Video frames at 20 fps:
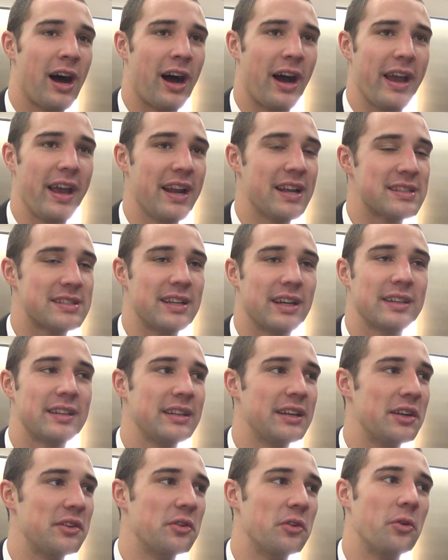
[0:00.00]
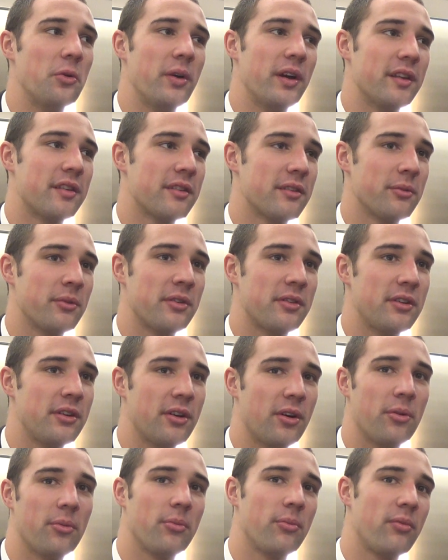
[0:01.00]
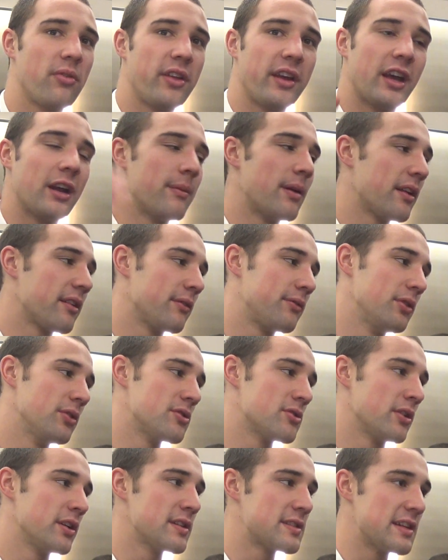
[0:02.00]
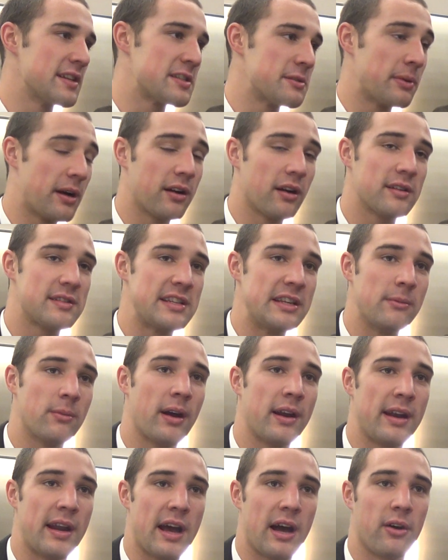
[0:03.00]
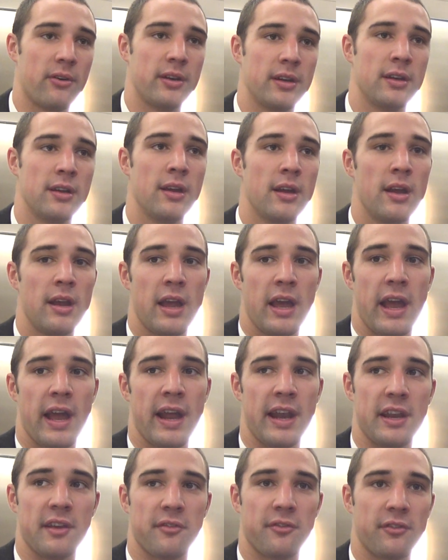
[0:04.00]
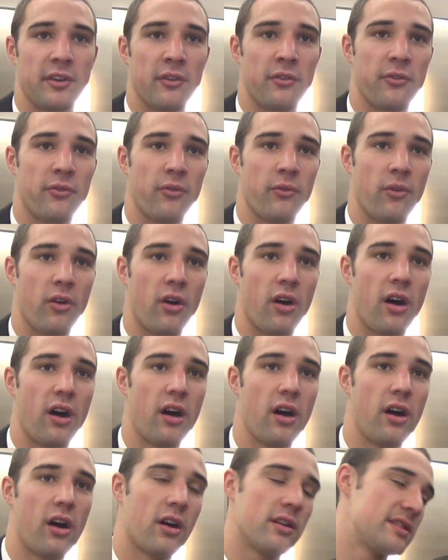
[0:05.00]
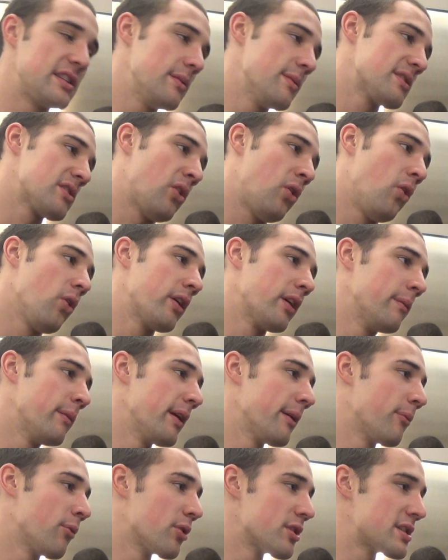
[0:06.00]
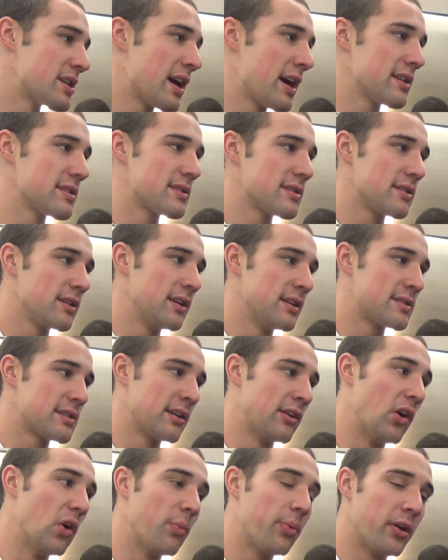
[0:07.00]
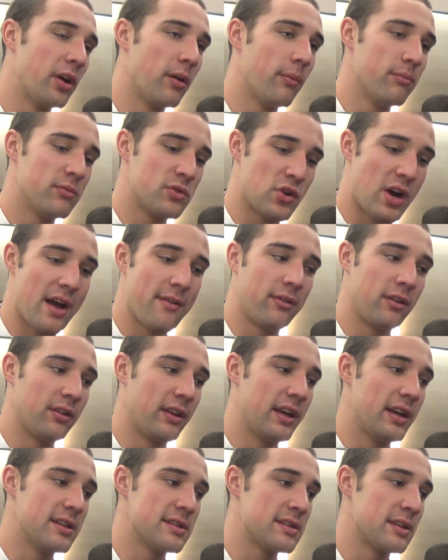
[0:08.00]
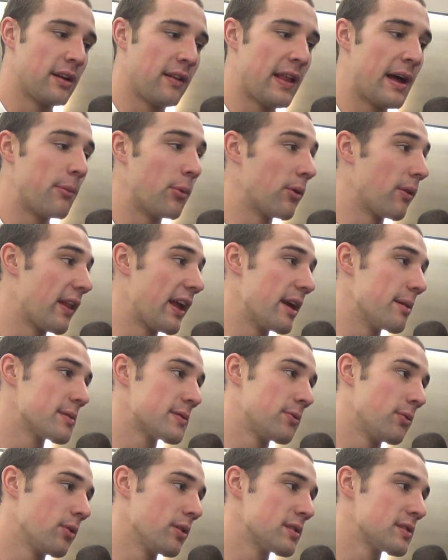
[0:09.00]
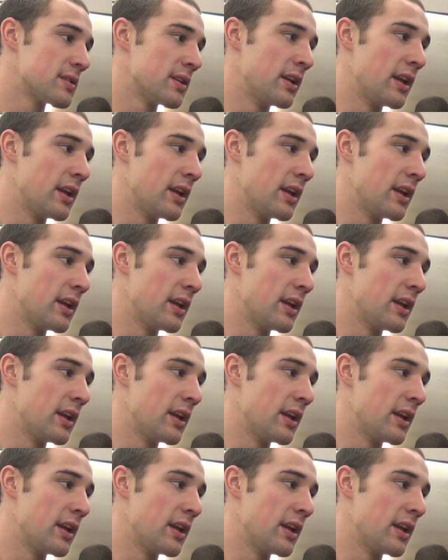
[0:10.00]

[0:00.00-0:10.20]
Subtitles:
It has nothing to do with you know, thinking about the future. It's about our team right now. And if our team as a whole can make more shots, it's going to open up driving lanes and a lot more layups.